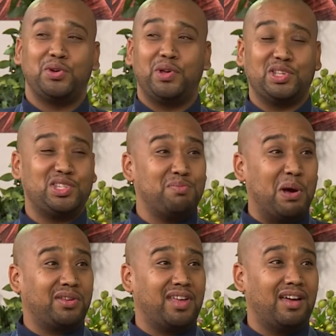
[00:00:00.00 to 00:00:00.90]
Also doing a
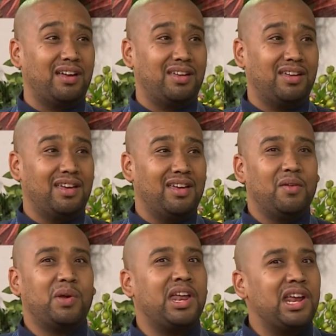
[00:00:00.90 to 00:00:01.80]
smoked tongue.
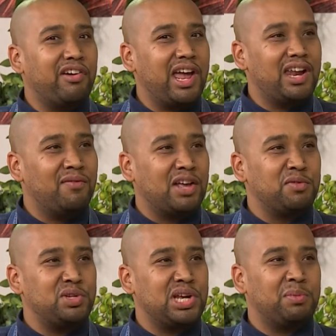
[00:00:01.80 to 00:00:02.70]
Getting creative,
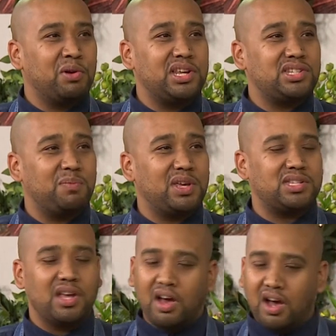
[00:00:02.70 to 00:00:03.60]
like switching up the recipes.